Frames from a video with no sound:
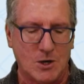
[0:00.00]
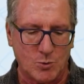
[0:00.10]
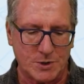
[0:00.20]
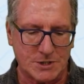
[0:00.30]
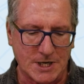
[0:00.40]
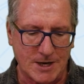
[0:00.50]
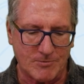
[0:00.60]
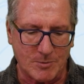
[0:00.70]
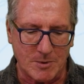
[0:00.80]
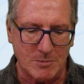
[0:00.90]
with time,
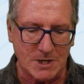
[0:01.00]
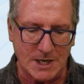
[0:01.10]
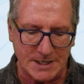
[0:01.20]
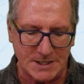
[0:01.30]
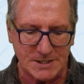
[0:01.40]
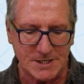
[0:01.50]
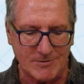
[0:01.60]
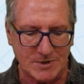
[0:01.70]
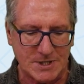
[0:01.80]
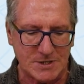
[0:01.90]
from the
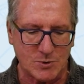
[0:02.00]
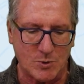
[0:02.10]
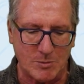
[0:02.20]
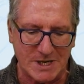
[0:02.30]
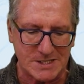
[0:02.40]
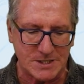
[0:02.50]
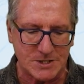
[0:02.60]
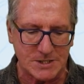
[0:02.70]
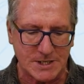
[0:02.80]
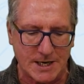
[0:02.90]
mid-1970s, where we basically
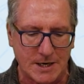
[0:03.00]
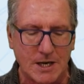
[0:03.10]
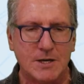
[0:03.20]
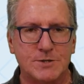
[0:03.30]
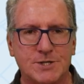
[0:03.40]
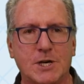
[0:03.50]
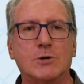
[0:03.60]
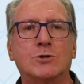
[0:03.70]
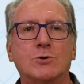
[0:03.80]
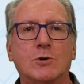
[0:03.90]
just had
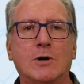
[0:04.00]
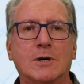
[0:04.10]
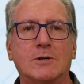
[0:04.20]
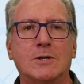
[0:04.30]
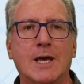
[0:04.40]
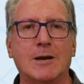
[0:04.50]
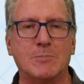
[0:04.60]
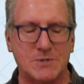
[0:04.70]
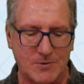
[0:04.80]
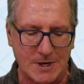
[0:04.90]
CO2 going into the
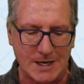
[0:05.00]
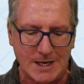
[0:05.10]
atmosphere,